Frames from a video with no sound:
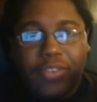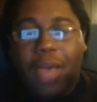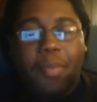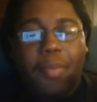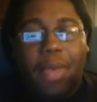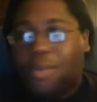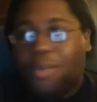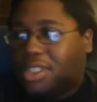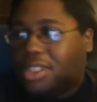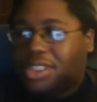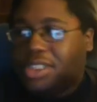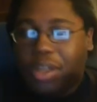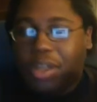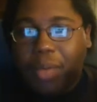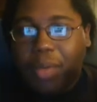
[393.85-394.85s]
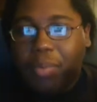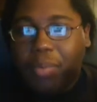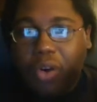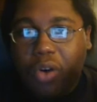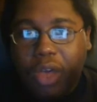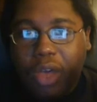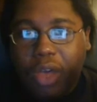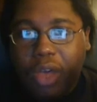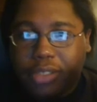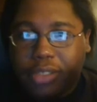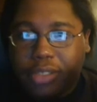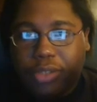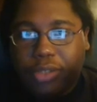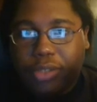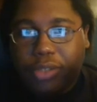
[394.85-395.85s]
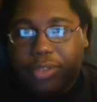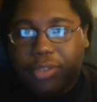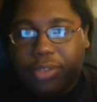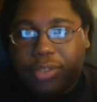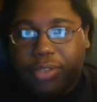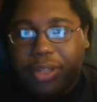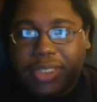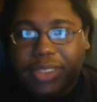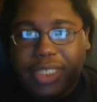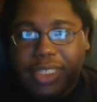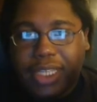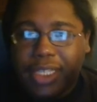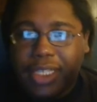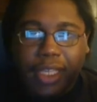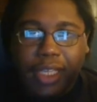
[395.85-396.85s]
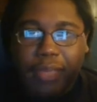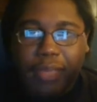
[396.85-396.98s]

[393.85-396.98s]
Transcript: I might want to show my boy or two, you know what I'm saying?